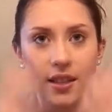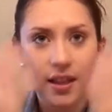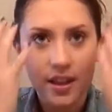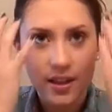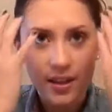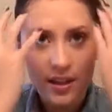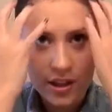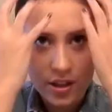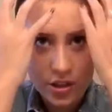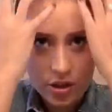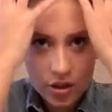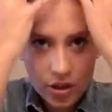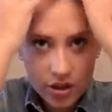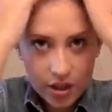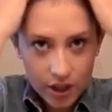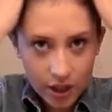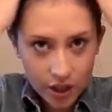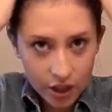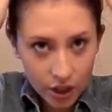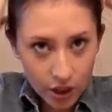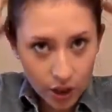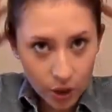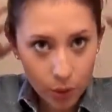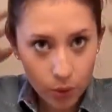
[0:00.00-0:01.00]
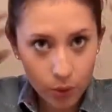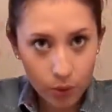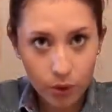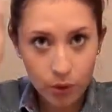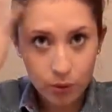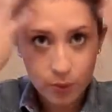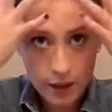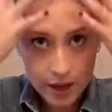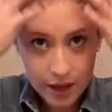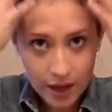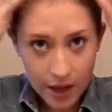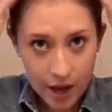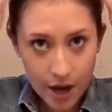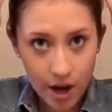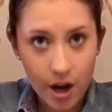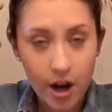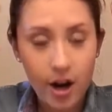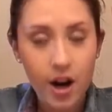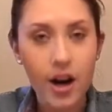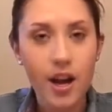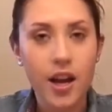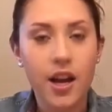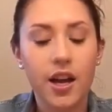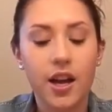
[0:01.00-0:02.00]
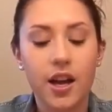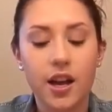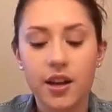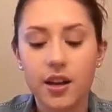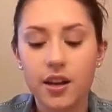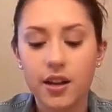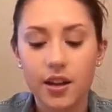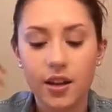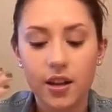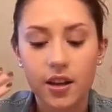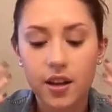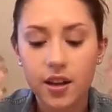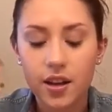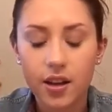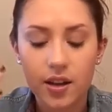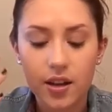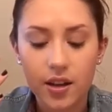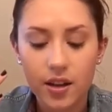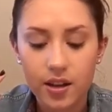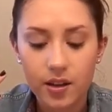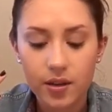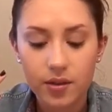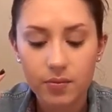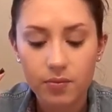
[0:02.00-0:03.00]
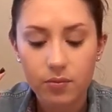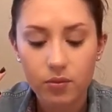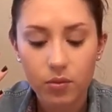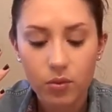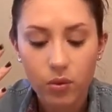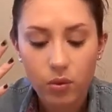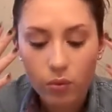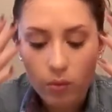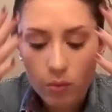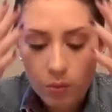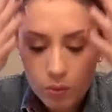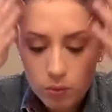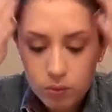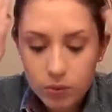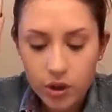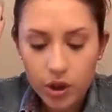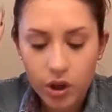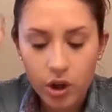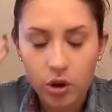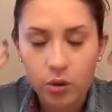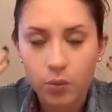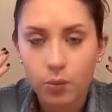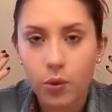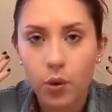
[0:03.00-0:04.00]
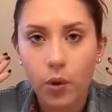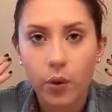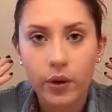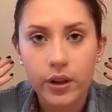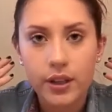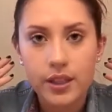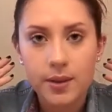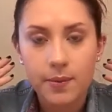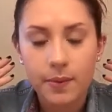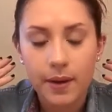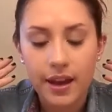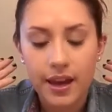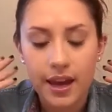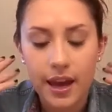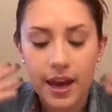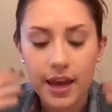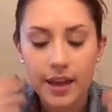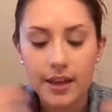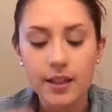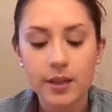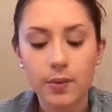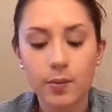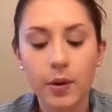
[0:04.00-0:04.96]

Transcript: and then just like go through my hair and, you know, pull it to my ends.